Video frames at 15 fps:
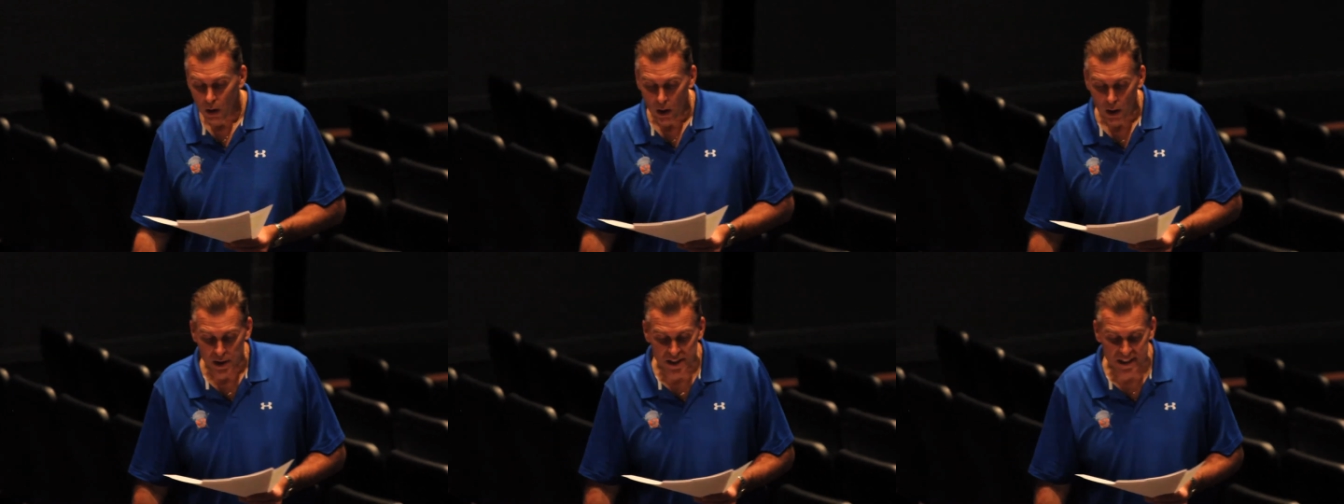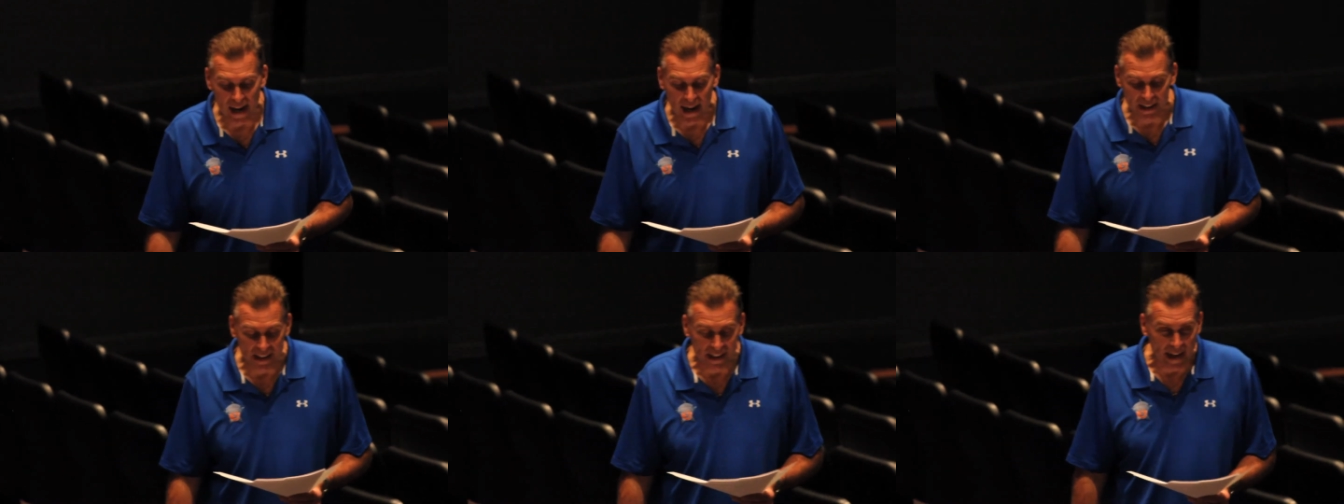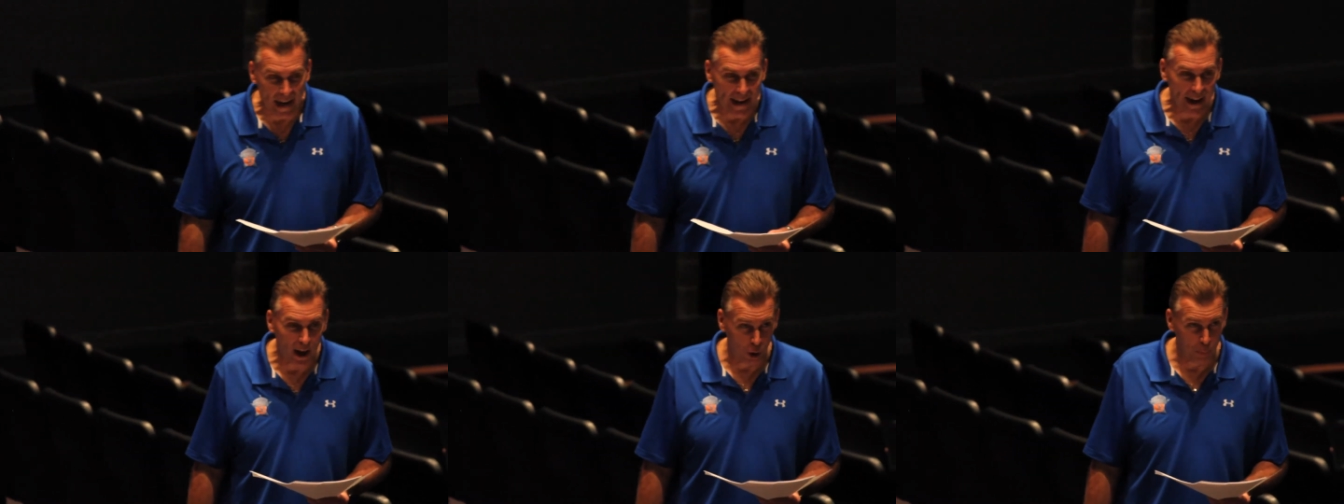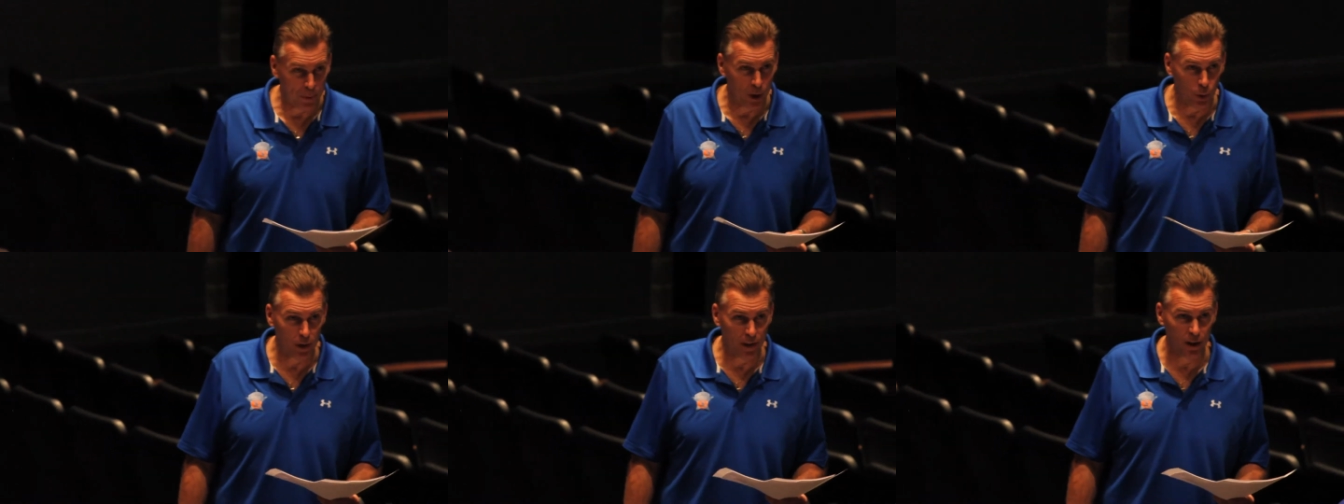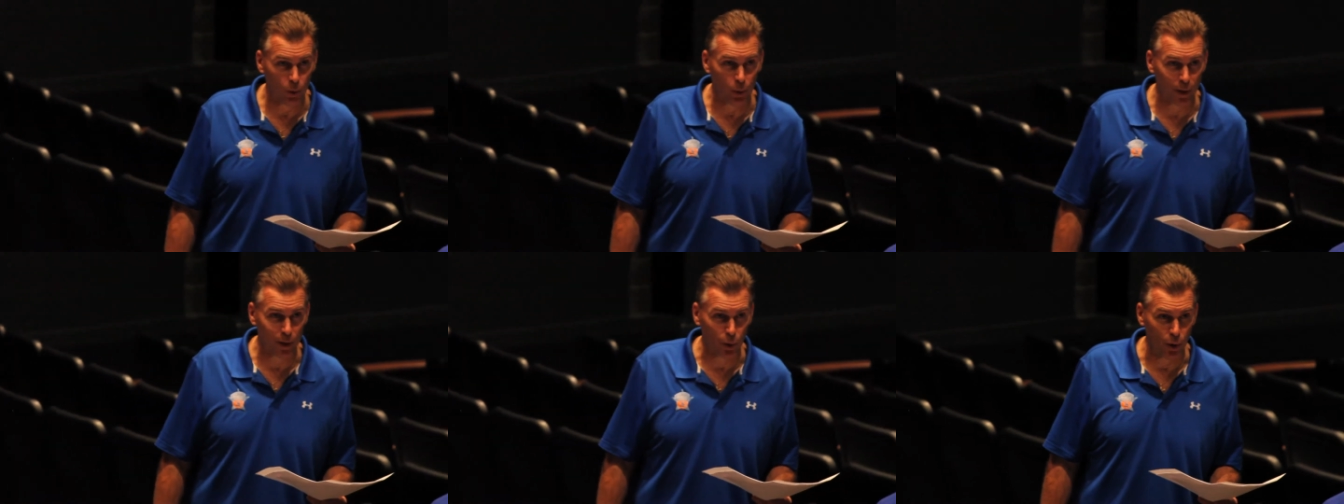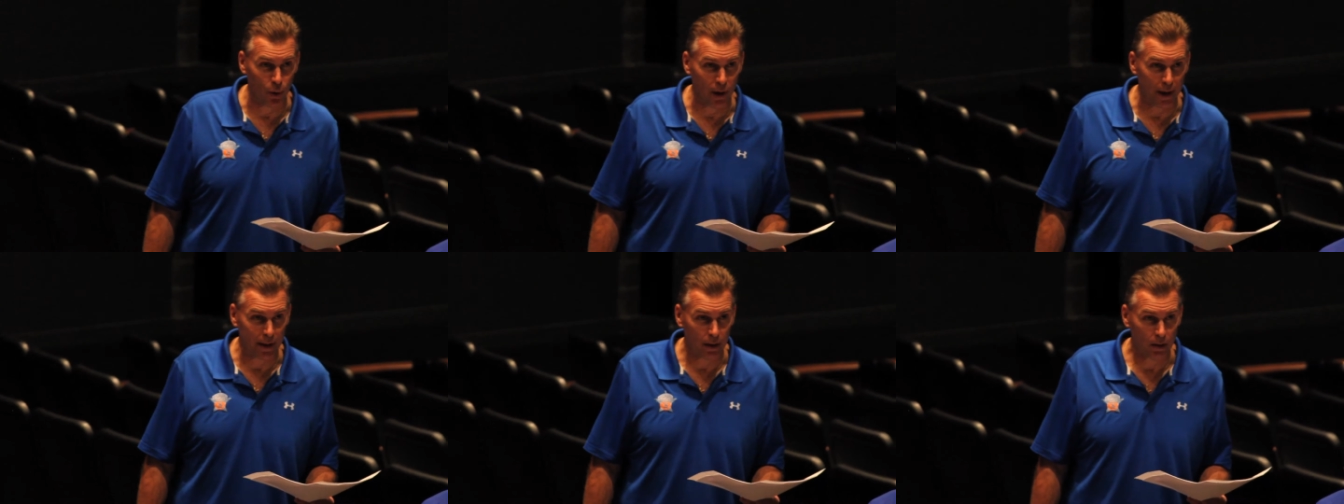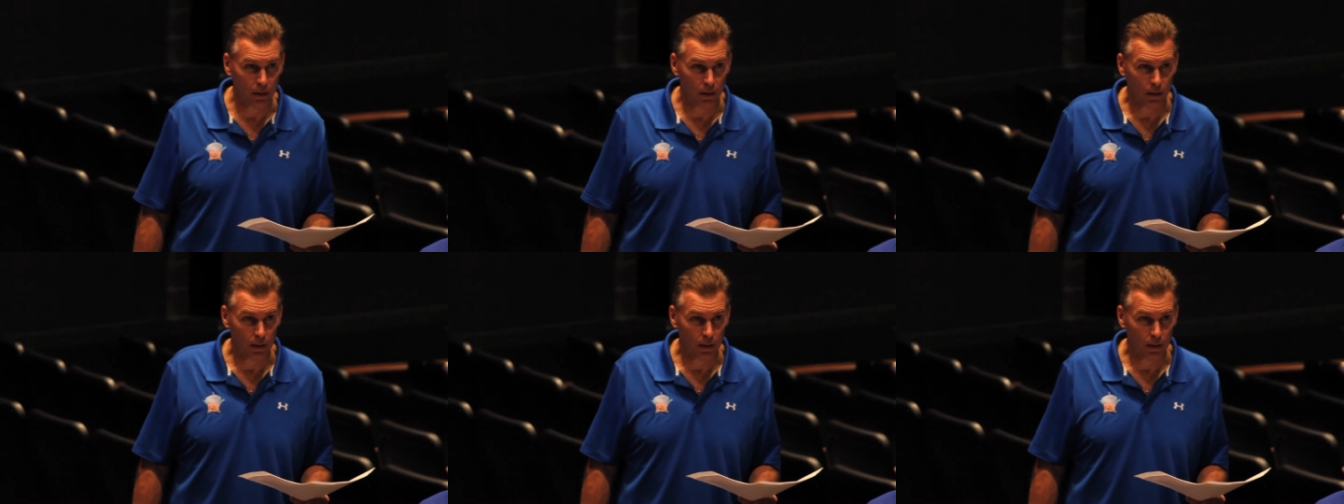Hassan, can I help you with your recruiting?